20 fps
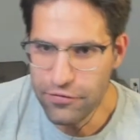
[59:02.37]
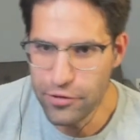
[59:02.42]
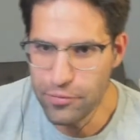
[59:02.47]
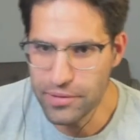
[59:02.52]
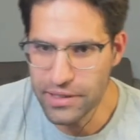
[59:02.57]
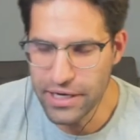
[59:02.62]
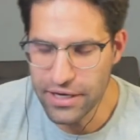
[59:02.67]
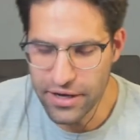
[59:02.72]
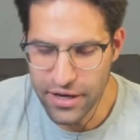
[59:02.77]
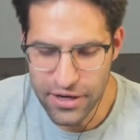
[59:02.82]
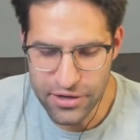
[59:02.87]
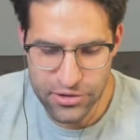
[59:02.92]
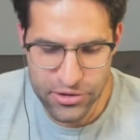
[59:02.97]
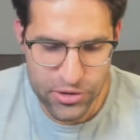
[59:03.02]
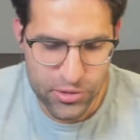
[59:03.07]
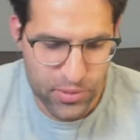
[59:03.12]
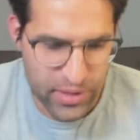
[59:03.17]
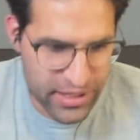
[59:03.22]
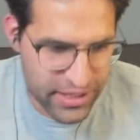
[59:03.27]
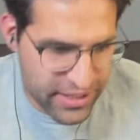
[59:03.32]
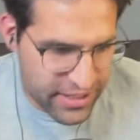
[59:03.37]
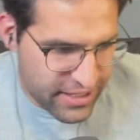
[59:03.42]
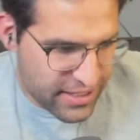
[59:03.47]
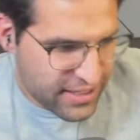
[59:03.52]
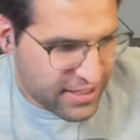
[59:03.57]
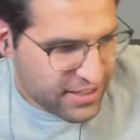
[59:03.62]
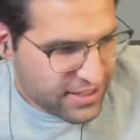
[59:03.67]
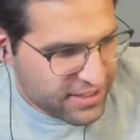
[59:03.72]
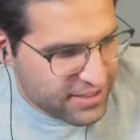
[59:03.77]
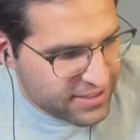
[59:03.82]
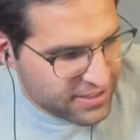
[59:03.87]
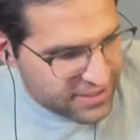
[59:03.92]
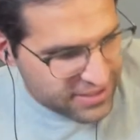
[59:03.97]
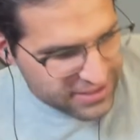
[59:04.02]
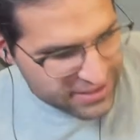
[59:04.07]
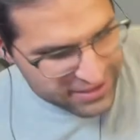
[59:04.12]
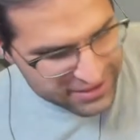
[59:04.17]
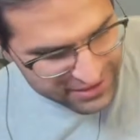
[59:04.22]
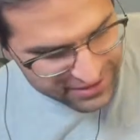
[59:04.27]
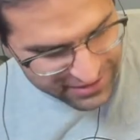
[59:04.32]
If you play a
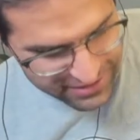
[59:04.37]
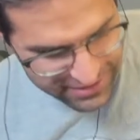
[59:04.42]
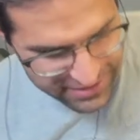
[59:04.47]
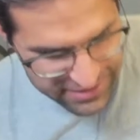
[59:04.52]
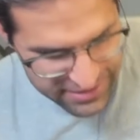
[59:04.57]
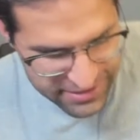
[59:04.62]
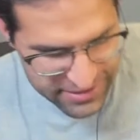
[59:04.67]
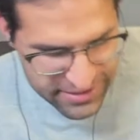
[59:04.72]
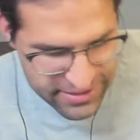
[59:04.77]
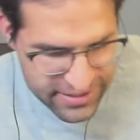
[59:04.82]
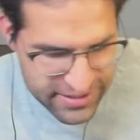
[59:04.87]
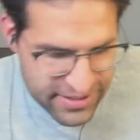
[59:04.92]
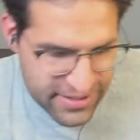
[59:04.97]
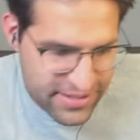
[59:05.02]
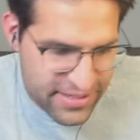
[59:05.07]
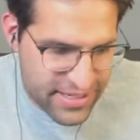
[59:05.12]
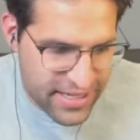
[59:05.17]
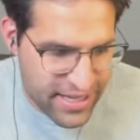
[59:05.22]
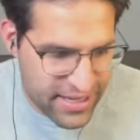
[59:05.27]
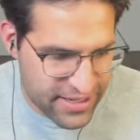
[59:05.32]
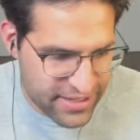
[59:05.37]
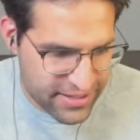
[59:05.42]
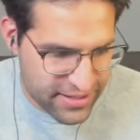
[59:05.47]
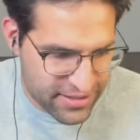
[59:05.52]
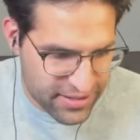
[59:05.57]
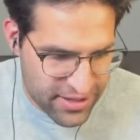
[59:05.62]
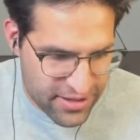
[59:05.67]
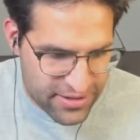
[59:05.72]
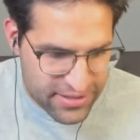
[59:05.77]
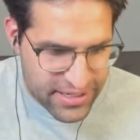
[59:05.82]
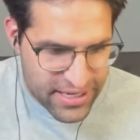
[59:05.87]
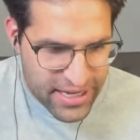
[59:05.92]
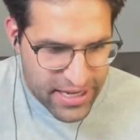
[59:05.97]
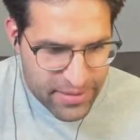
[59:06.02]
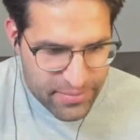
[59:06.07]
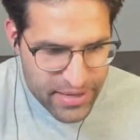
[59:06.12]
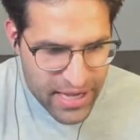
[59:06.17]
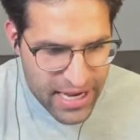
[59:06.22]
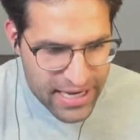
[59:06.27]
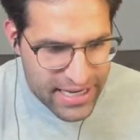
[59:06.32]
120-day long
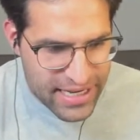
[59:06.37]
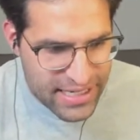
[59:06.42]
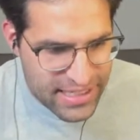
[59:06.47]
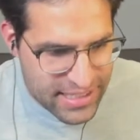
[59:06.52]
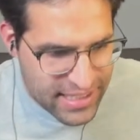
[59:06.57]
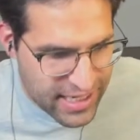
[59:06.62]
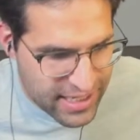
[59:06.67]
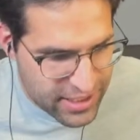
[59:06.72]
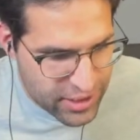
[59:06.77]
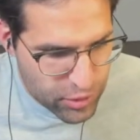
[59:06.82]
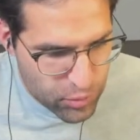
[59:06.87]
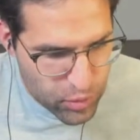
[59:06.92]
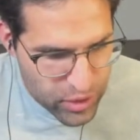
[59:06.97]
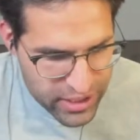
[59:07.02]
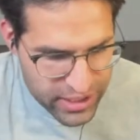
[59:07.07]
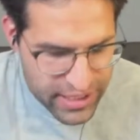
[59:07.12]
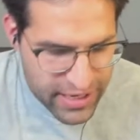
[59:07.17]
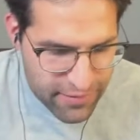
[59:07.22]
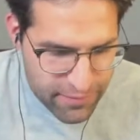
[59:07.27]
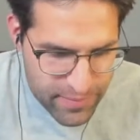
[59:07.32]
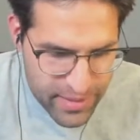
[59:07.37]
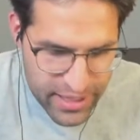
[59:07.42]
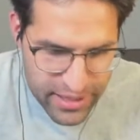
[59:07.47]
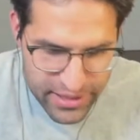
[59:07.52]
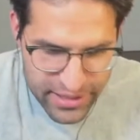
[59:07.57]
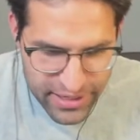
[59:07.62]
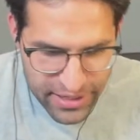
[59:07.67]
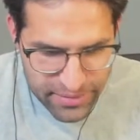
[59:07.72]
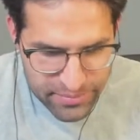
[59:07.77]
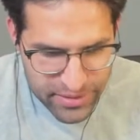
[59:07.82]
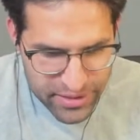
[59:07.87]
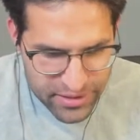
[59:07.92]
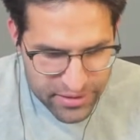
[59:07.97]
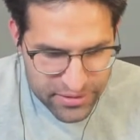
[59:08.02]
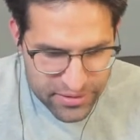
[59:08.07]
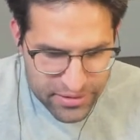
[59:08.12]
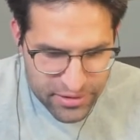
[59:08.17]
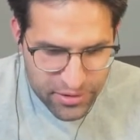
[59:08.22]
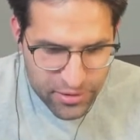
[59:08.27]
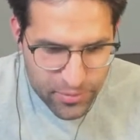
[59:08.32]
game, I guess like you wouldn't have made a
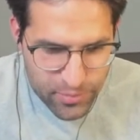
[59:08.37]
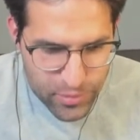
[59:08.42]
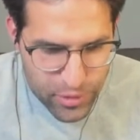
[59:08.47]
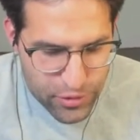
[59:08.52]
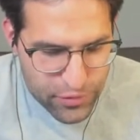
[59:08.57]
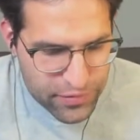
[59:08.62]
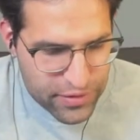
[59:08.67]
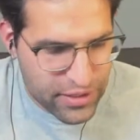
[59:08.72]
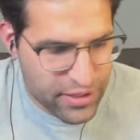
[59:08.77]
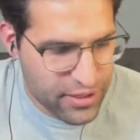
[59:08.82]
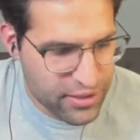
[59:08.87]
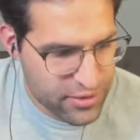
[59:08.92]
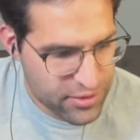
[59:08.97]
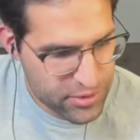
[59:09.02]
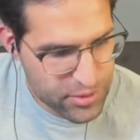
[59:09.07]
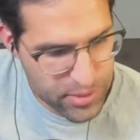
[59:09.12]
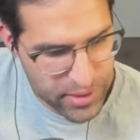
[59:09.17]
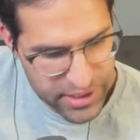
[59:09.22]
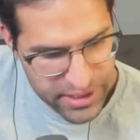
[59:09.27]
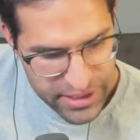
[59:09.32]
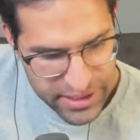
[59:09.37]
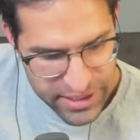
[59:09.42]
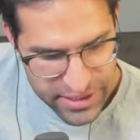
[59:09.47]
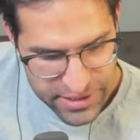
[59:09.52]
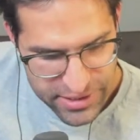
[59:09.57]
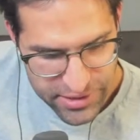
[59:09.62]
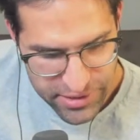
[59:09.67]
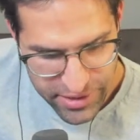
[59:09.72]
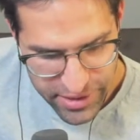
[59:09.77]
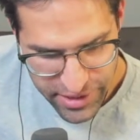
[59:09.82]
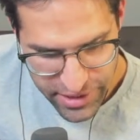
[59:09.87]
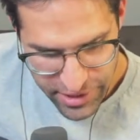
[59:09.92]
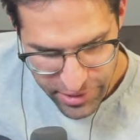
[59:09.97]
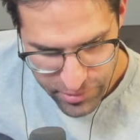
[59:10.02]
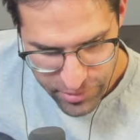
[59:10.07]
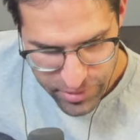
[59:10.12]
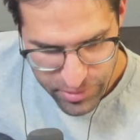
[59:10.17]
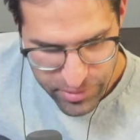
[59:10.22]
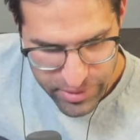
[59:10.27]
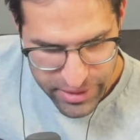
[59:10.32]
game or move in 120 days, so then
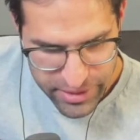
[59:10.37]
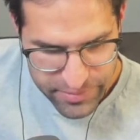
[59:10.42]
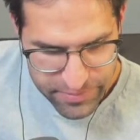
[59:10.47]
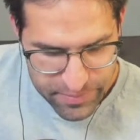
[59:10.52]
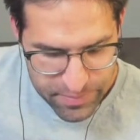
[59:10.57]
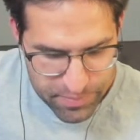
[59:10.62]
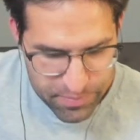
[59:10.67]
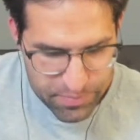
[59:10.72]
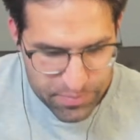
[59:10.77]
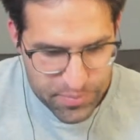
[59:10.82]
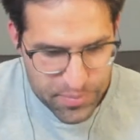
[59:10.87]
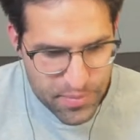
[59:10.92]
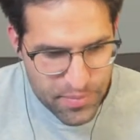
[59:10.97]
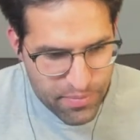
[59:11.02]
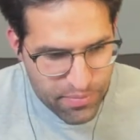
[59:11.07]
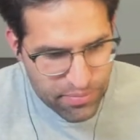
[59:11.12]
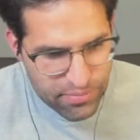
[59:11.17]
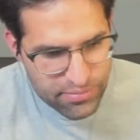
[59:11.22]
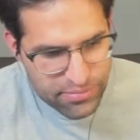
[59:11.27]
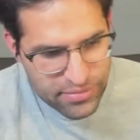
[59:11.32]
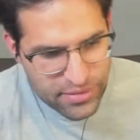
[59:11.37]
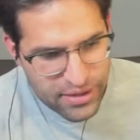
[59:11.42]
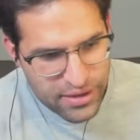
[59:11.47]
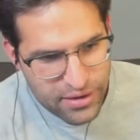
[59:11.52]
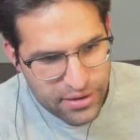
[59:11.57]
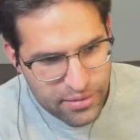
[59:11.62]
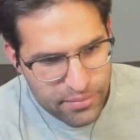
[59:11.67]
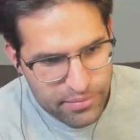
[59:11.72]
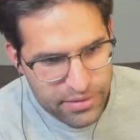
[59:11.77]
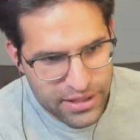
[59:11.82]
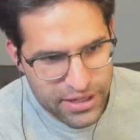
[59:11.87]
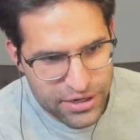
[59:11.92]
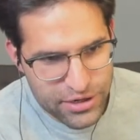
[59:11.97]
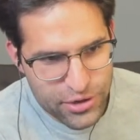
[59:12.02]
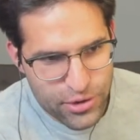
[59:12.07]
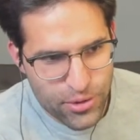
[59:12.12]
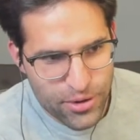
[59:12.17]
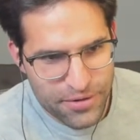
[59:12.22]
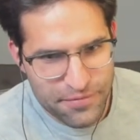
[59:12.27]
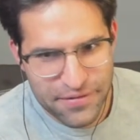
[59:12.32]
they would win. But
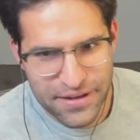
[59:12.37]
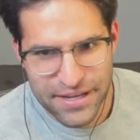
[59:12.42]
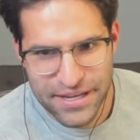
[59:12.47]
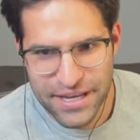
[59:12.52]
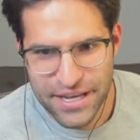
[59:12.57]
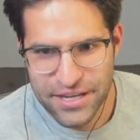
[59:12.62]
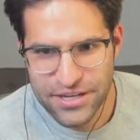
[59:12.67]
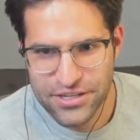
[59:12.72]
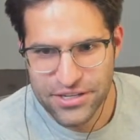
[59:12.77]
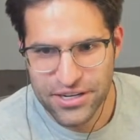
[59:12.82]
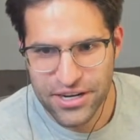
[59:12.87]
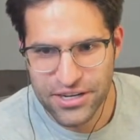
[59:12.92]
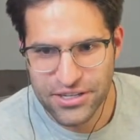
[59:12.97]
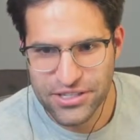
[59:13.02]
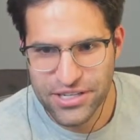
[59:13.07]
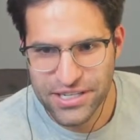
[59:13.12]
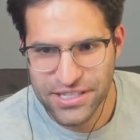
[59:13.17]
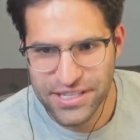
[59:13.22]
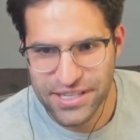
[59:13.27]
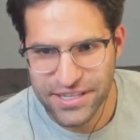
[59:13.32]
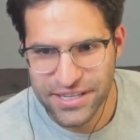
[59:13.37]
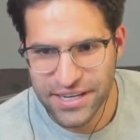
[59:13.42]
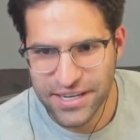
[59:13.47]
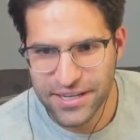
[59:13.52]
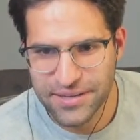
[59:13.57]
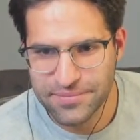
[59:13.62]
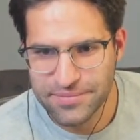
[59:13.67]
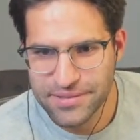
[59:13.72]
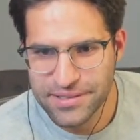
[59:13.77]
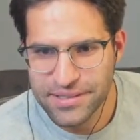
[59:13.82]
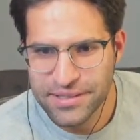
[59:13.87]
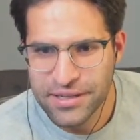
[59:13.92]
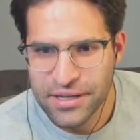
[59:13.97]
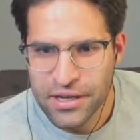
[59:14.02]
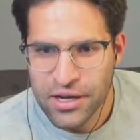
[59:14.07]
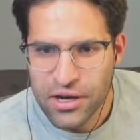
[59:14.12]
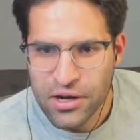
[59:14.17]
then you go on vacation on chess.com.